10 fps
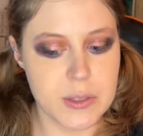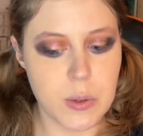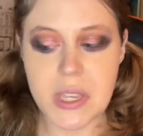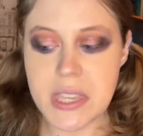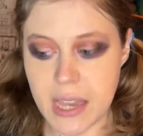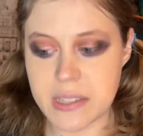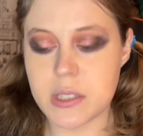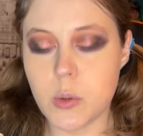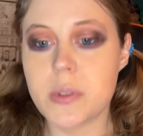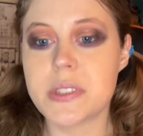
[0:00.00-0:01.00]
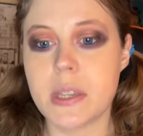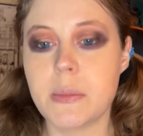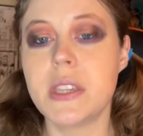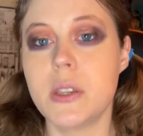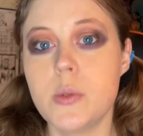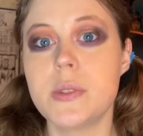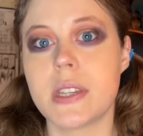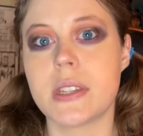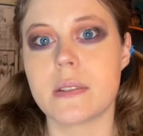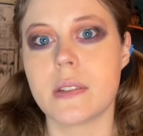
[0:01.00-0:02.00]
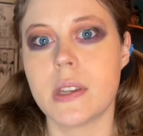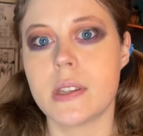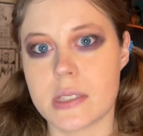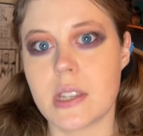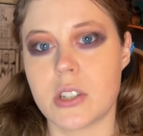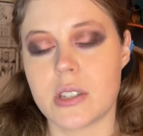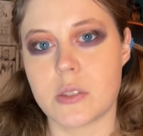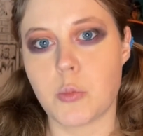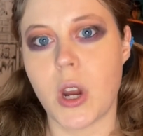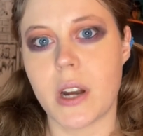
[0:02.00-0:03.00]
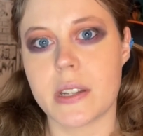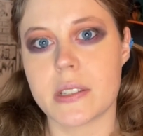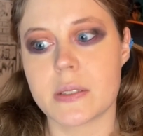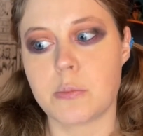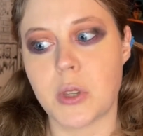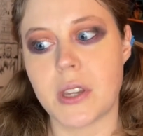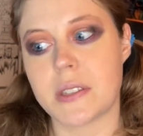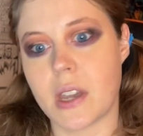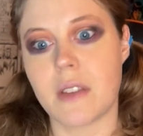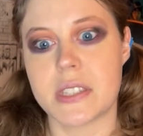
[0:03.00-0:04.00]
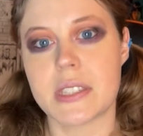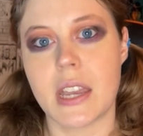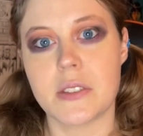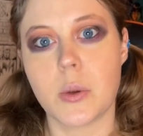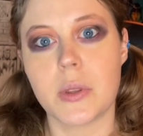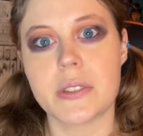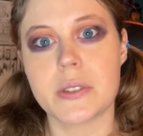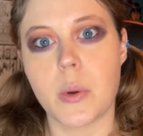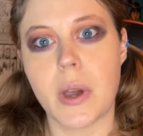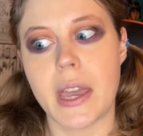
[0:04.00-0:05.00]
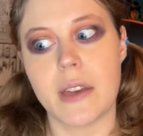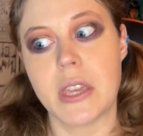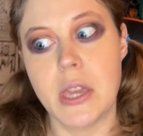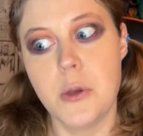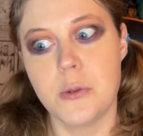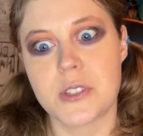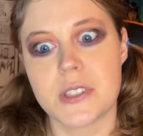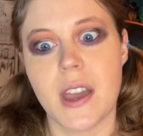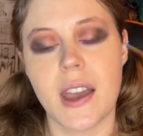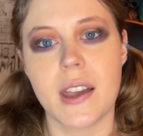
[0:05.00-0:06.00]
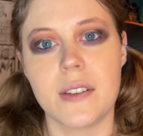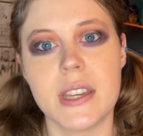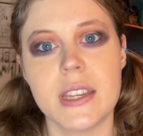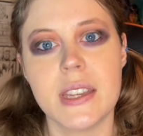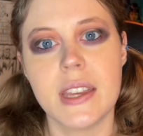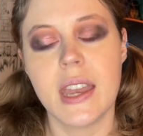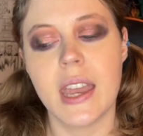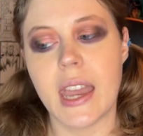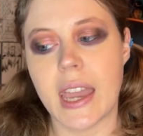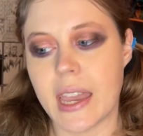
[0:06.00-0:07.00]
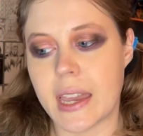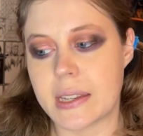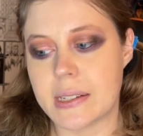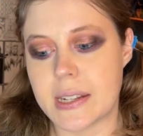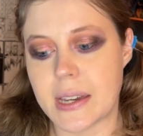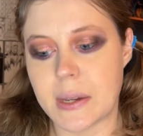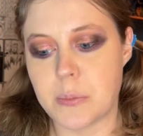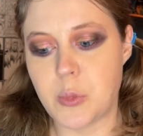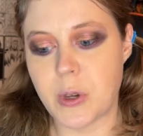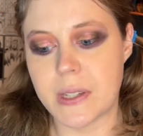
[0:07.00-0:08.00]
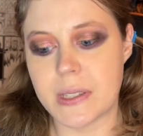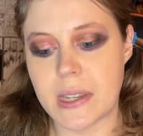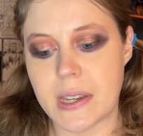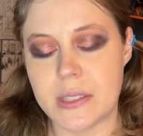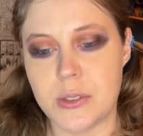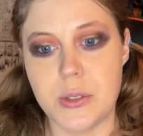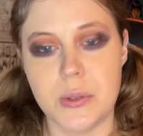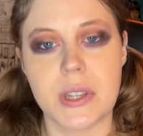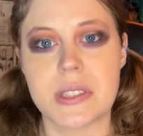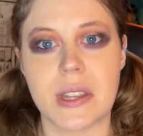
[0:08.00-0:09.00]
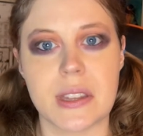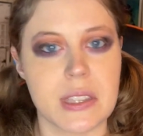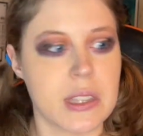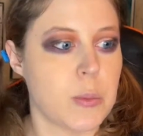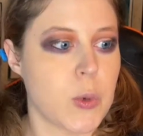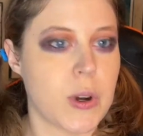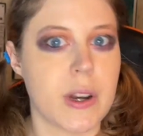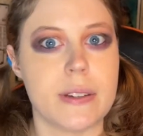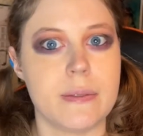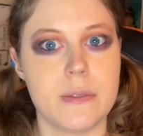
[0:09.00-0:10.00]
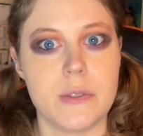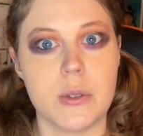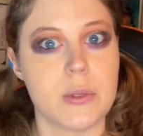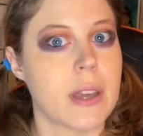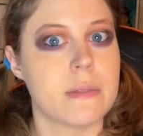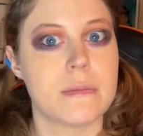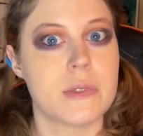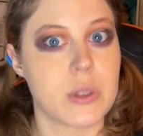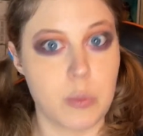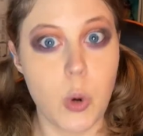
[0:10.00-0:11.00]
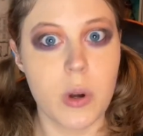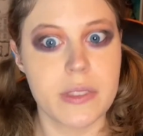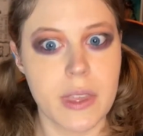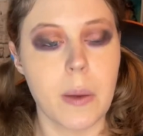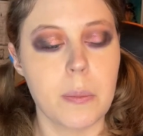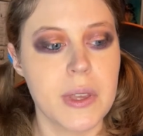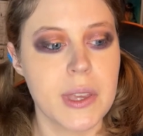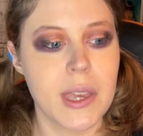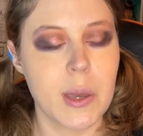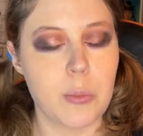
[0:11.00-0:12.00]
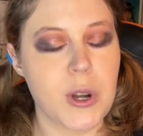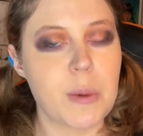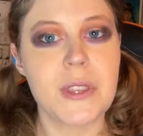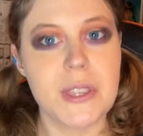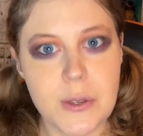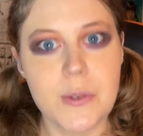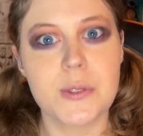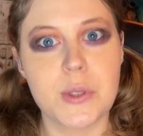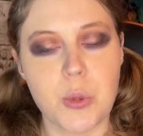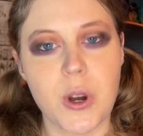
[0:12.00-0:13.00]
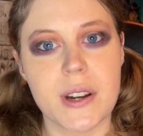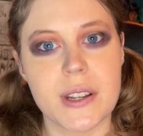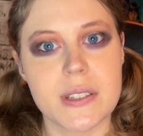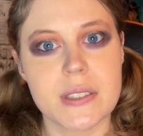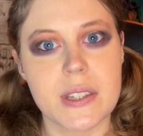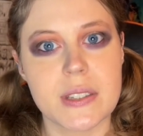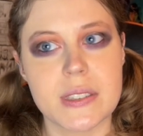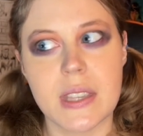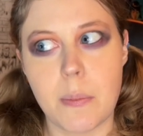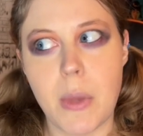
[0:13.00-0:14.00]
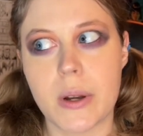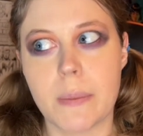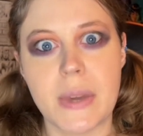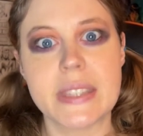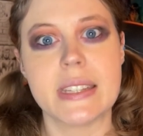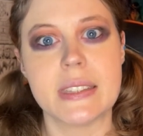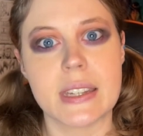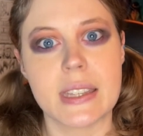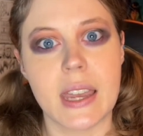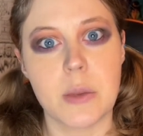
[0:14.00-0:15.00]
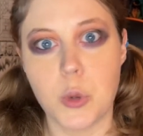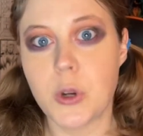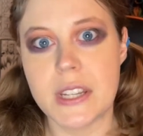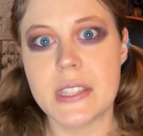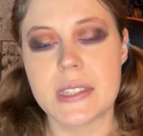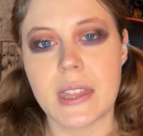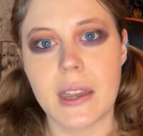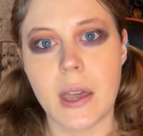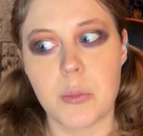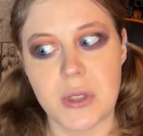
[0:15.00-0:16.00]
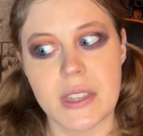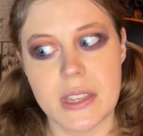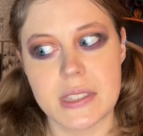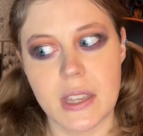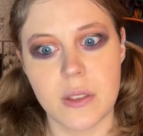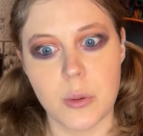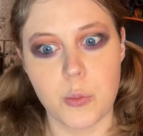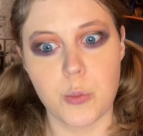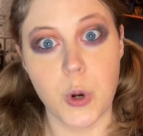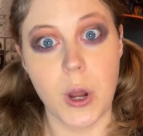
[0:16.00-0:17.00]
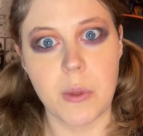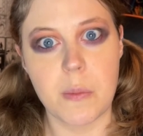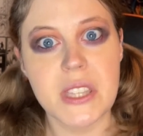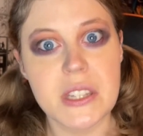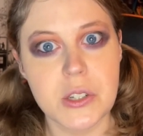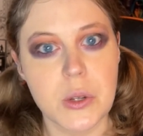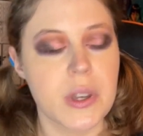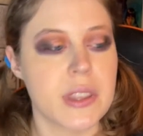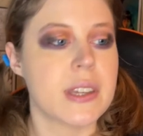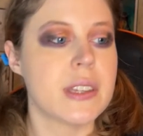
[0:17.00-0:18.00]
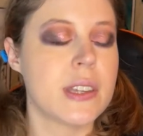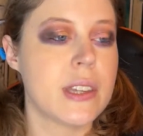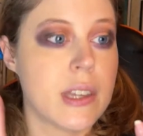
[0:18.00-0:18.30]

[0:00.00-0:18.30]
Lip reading: So yes, you will see me using Sengen's products because obviously I sold it, so I have a huge stock of it. And but I do not sell it anymore. I do not support them, but I'm going to use the products because the amount of money that I put into that company, that's the other problem and issue with it.